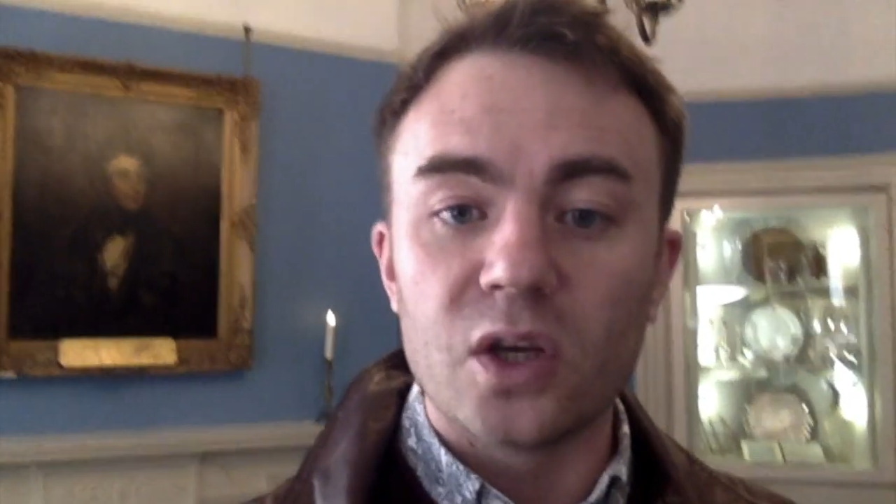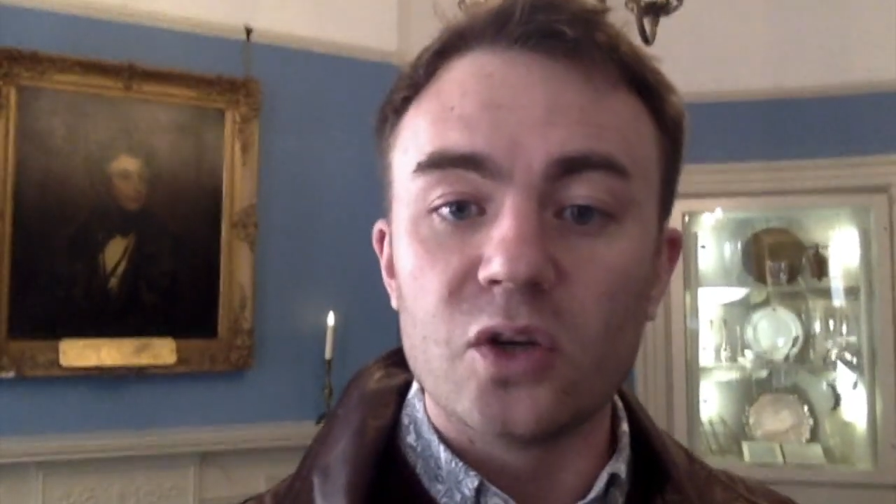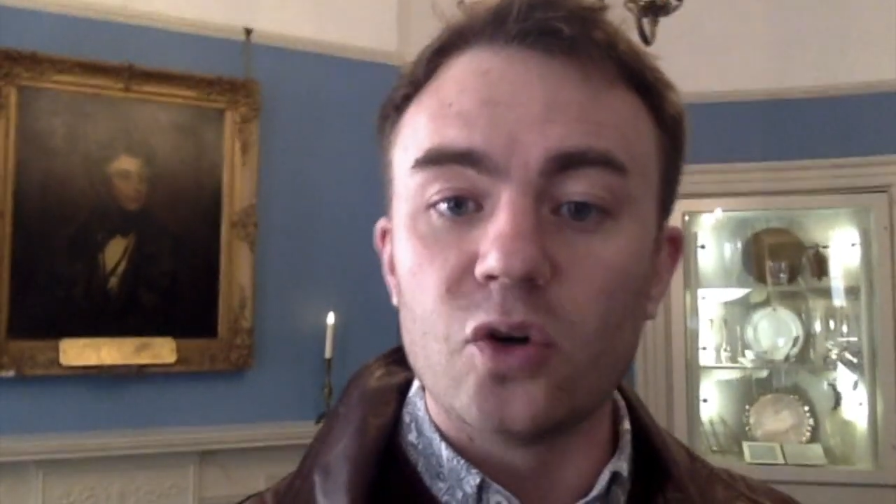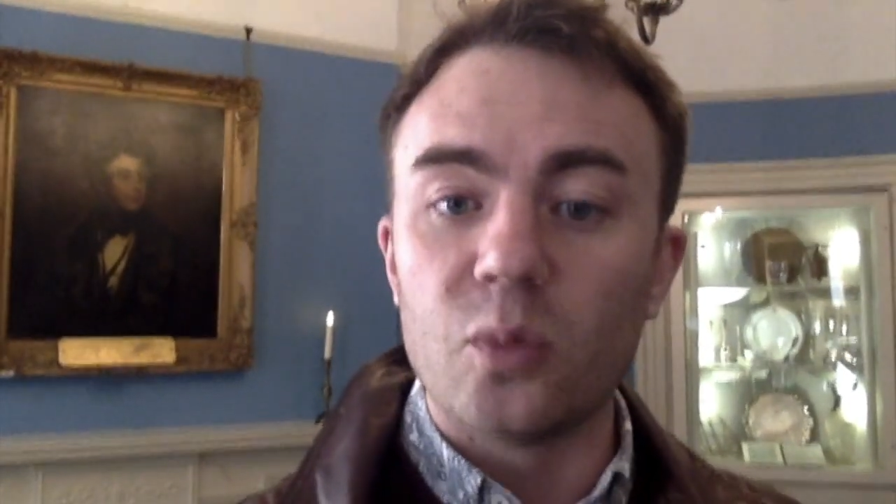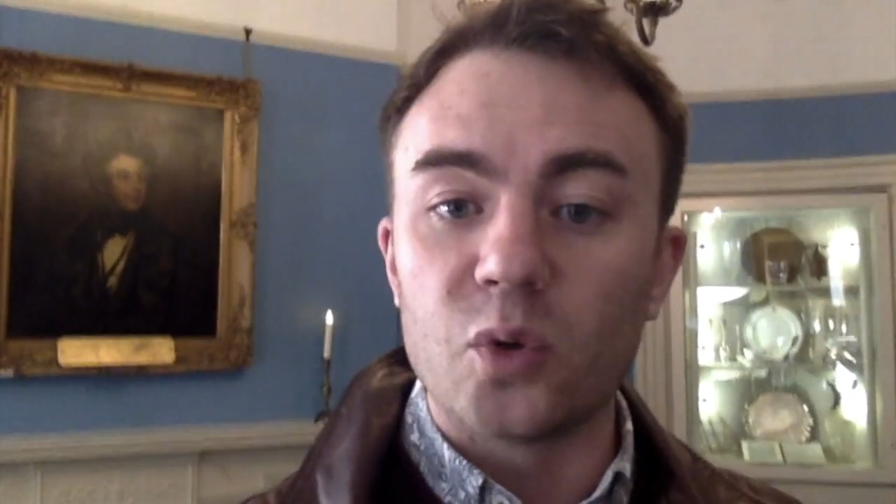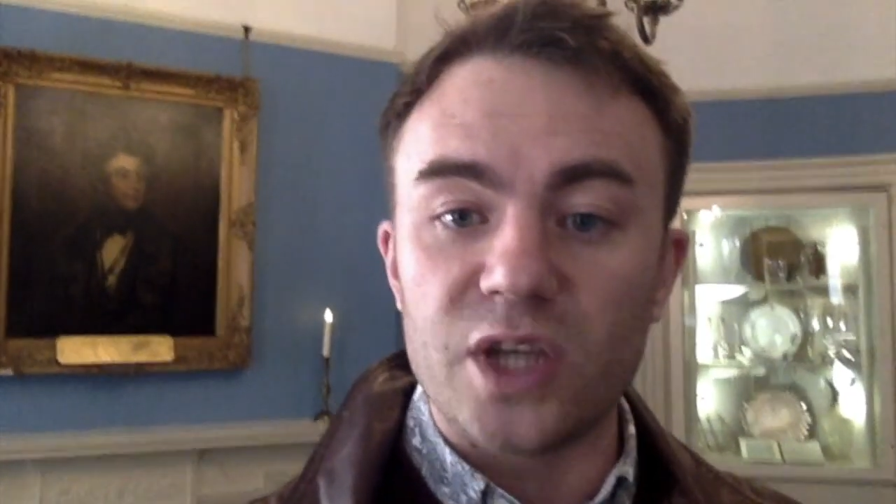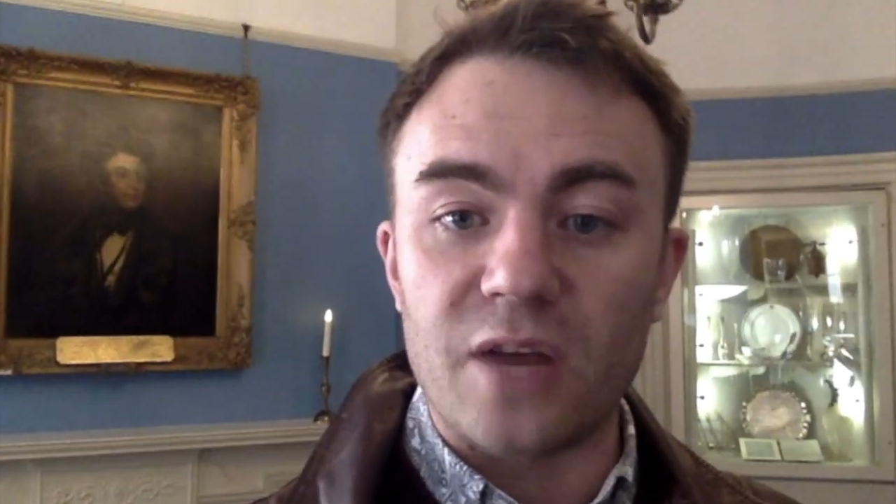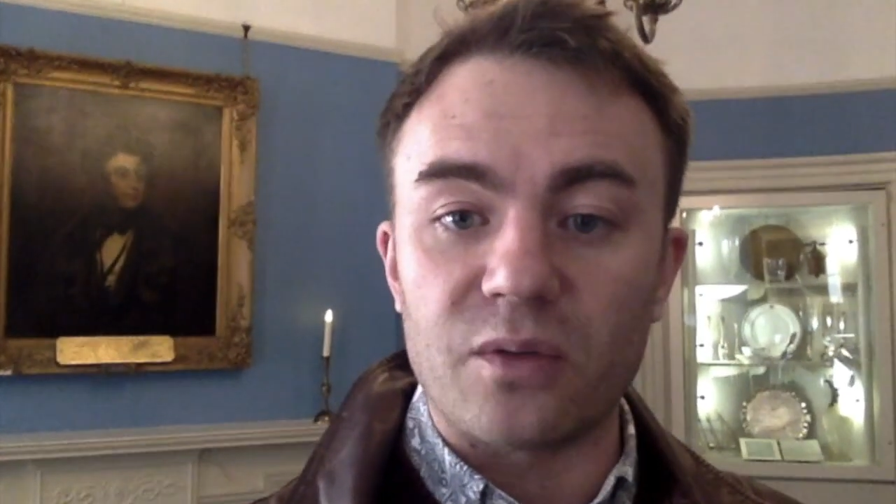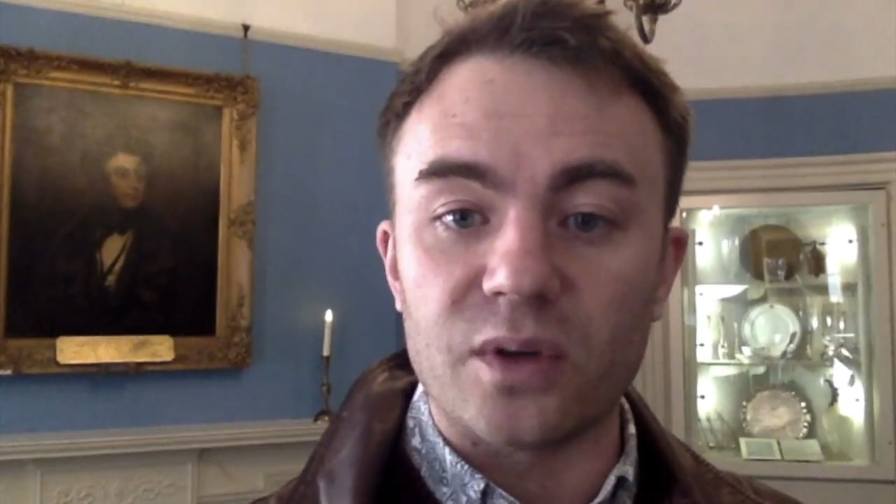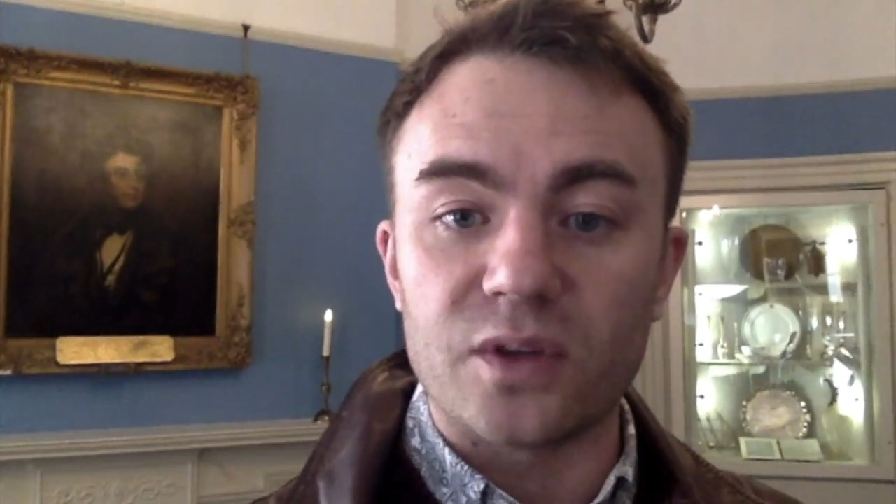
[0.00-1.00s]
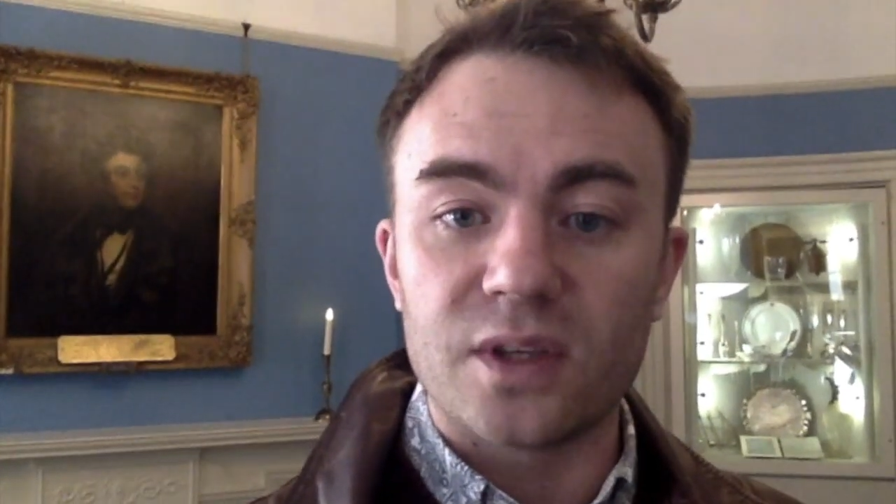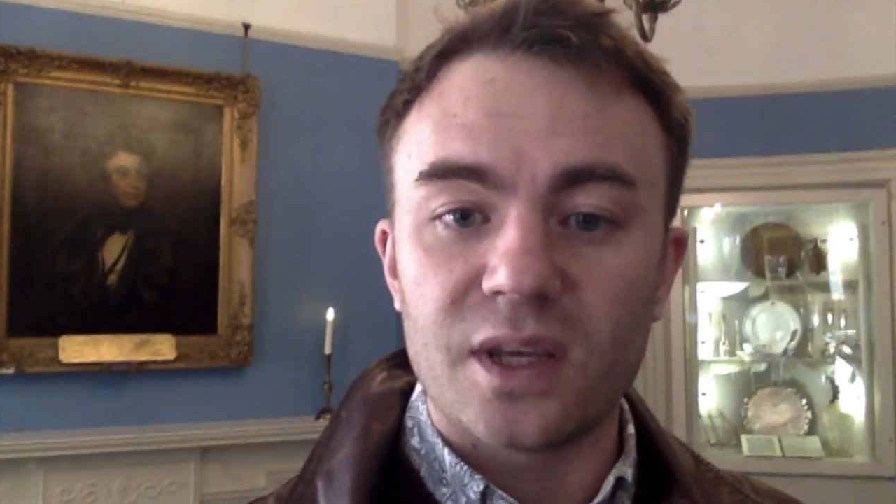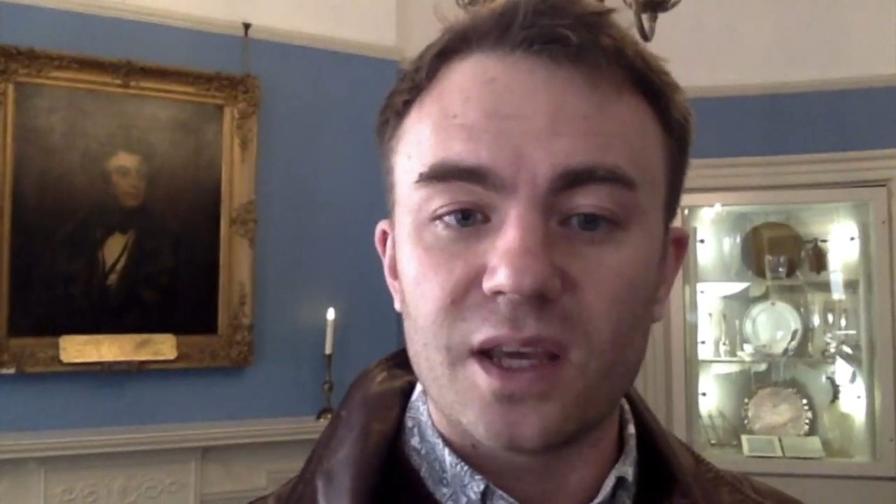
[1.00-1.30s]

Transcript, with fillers: nor more generous.